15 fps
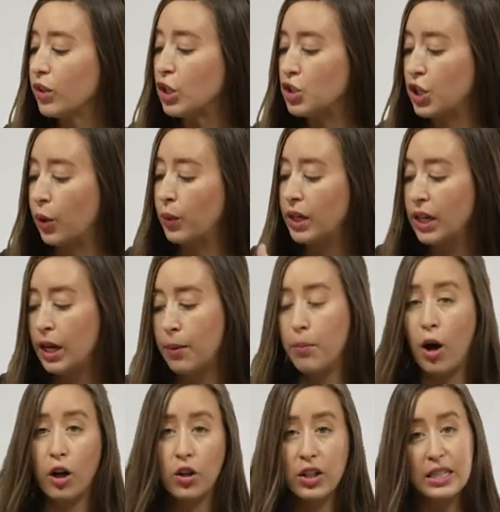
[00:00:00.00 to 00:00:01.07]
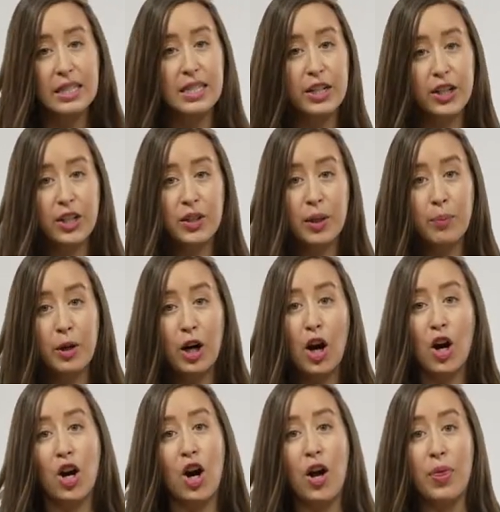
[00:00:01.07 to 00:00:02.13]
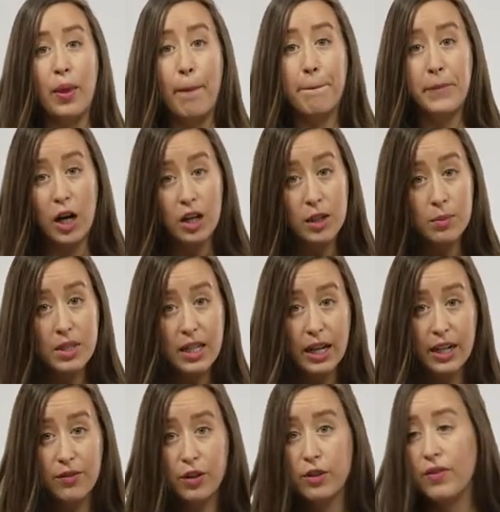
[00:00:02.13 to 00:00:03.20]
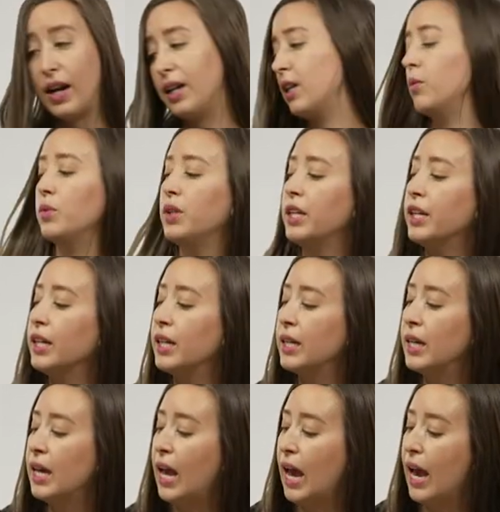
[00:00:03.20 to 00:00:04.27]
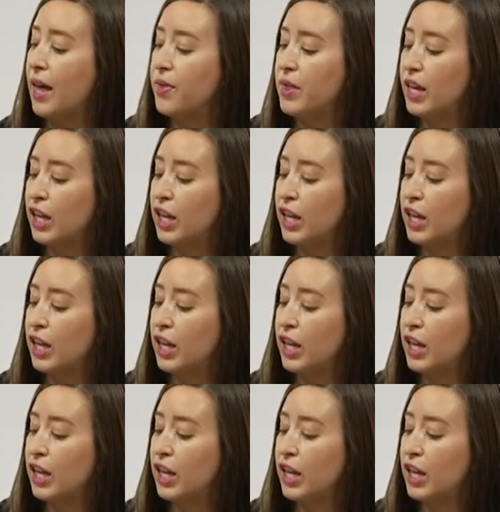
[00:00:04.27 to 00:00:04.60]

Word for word: So model and serial number are on the bottom side of your vacuum cleaner, and